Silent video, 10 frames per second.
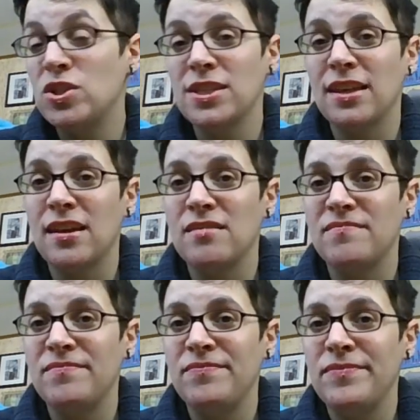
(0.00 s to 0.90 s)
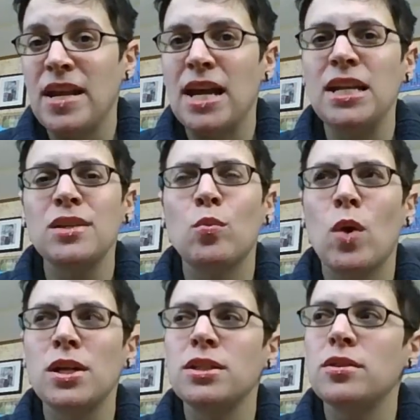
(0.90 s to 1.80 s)
just like that. I need to
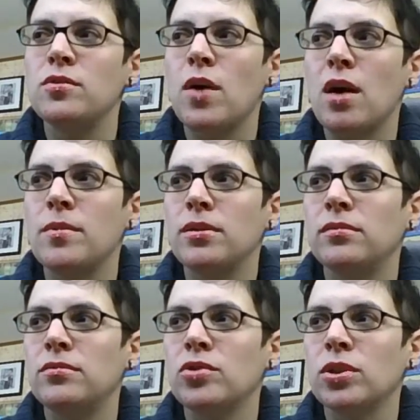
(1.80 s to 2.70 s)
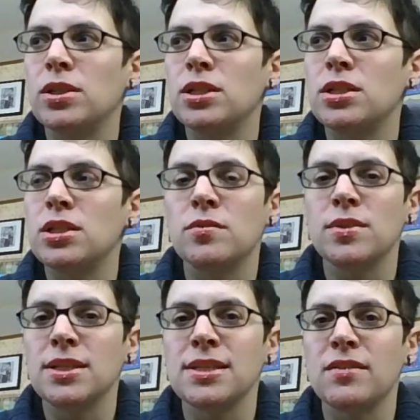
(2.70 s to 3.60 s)
watch the new Hobbit trilogy too
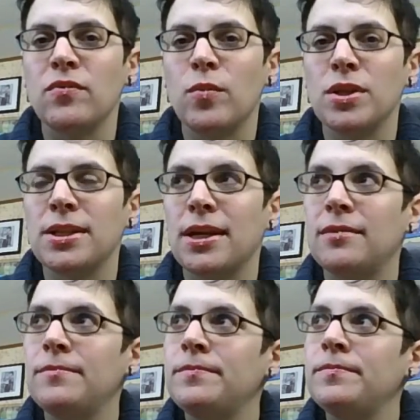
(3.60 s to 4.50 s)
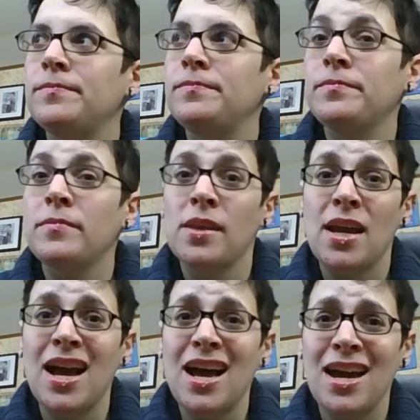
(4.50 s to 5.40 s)
because I still haven't watched that.
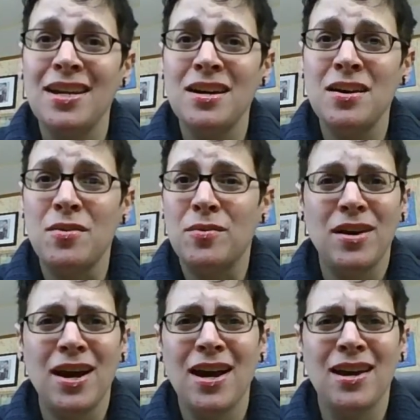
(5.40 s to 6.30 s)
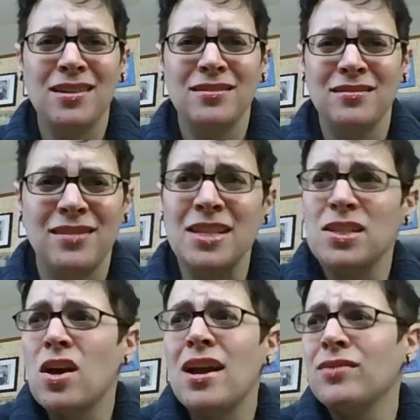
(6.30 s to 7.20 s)
Oh, I know. I I
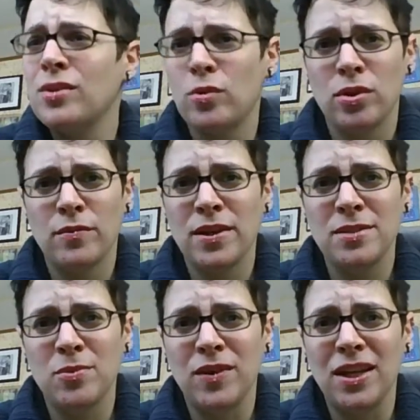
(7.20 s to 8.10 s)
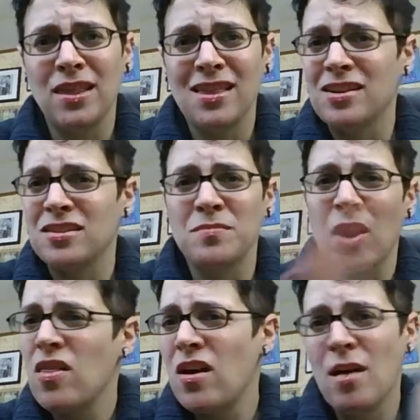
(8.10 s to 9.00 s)
saw every Lord of the Rings movie in theaters,
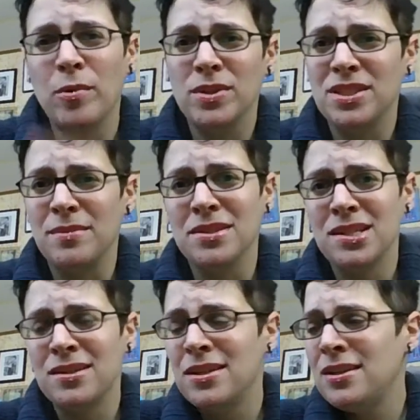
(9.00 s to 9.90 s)
but all the Hobbit ones I missed.